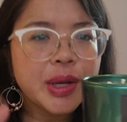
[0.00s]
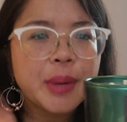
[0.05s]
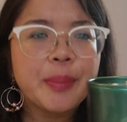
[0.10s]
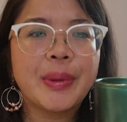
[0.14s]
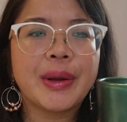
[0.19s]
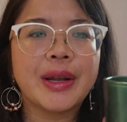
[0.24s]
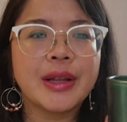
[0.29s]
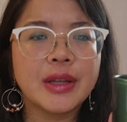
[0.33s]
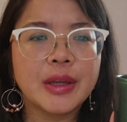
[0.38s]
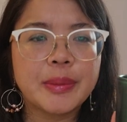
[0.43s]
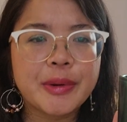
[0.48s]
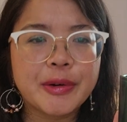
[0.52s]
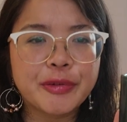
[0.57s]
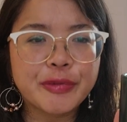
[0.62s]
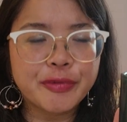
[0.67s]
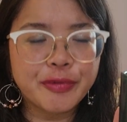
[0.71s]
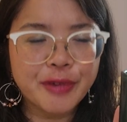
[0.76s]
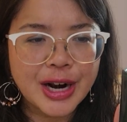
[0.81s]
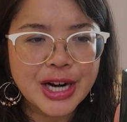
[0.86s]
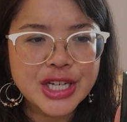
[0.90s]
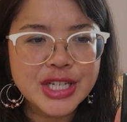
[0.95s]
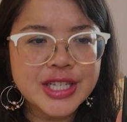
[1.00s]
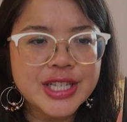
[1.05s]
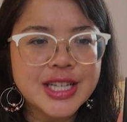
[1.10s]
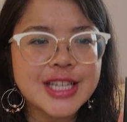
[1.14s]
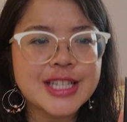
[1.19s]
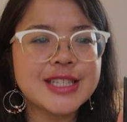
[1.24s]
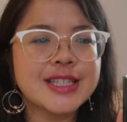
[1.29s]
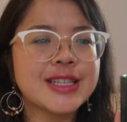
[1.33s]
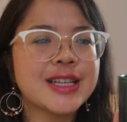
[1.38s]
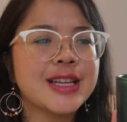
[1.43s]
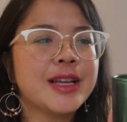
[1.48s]
but a little bit of
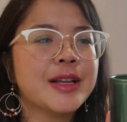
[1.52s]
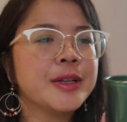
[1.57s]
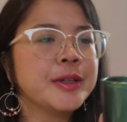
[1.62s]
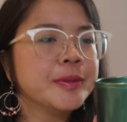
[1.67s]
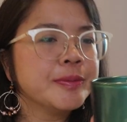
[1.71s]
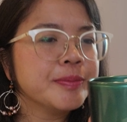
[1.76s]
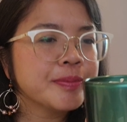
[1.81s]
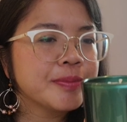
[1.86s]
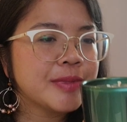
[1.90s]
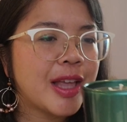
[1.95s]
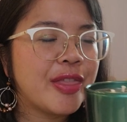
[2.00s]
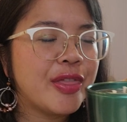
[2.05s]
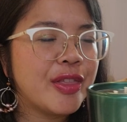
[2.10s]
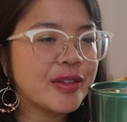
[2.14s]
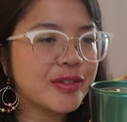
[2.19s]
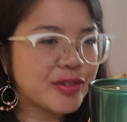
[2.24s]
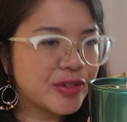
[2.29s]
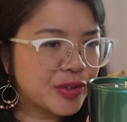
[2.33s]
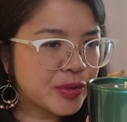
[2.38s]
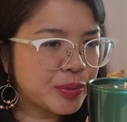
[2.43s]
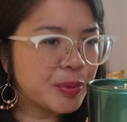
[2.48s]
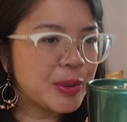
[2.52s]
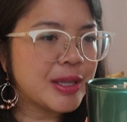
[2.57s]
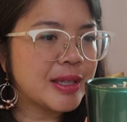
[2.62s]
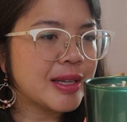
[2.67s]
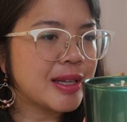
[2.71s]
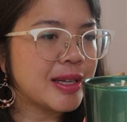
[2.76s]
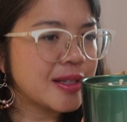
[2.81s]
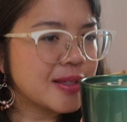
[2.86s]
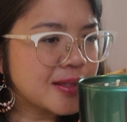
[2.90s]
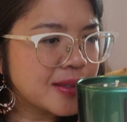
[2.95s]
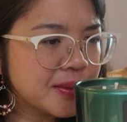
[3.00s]
freshness and that
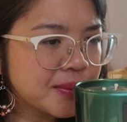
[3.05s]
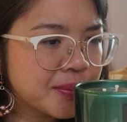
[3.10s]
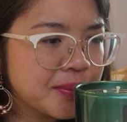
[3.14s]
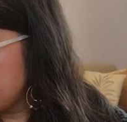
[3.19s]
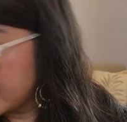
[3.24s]
sweetness.